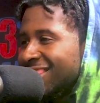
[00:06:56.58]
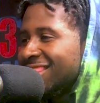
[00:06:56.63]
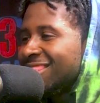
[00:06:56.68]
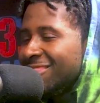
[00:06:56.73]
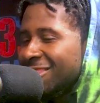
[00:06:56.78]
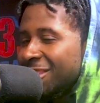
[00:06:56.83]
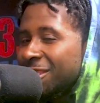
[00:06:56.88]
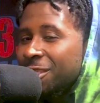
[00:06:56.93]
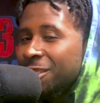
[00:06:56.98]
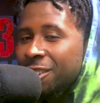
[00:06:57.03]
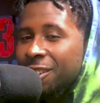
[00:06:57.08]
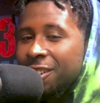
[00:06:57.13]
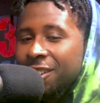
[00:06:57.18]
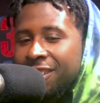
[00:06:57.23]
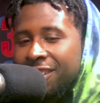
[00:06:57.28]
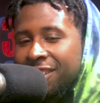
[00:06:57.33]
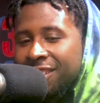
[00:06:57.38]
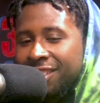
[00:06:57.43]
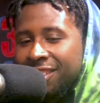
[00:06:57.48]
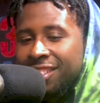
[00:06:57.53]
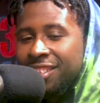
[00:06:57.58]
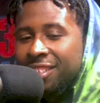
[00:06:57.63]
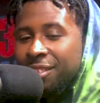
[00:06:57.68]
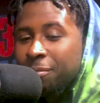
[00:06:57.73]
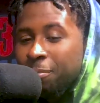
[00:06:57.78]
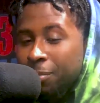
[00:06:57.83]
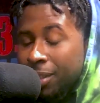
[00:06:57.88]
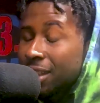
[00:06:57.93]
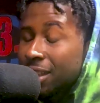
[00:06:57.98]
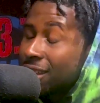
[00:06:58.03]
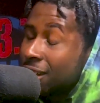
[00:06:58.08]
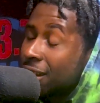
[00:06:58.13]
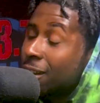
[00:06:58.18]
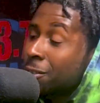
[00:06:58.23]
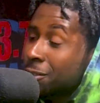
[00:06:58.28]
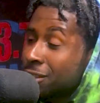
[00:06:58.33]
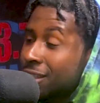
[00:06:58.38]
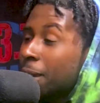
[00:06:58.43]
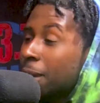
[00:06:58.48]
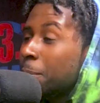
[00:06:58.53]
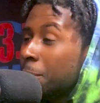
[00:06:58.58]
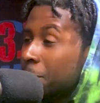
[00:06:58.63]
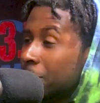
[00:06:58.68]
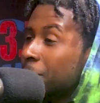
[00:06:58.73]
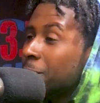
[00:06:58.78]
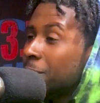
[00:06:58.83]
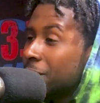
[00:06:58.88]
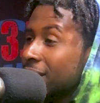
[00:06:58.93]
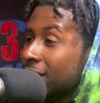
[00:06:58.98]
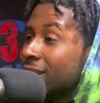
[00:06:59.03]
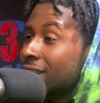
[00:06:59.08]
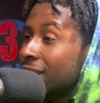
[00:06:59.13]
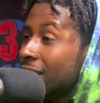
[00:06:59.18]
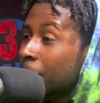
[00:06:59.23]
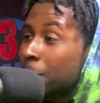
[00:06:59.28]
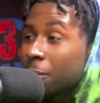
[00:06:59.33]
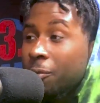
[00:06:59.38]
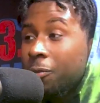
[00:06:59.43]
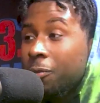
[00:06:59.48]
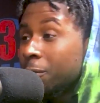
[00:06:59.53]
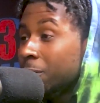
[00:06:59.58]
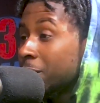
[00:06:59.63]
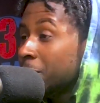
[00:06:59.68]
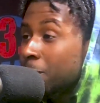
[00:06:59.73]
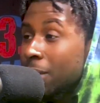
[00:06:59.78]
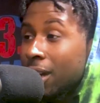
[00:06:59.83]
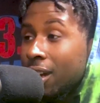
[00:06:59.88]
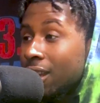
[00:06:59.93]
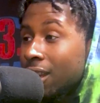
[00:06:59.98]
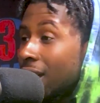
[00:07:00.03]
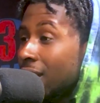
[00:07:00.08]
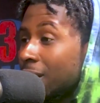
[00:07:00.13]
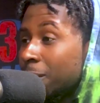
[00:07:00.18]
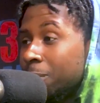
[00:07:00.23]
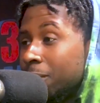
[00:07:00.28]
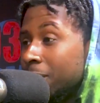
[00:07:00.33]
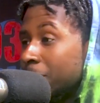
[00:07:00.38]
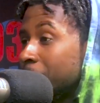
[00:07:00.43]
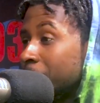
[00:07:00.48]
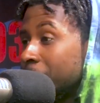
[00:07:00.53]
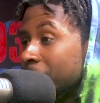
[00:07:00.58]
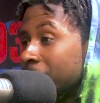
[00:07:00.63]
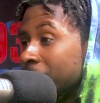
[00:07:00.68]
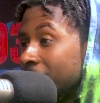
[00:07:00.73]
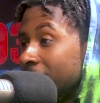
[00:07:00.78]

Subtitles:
She real hard. But yeah, those type of people, yeah. I'm influenced by a lot of people.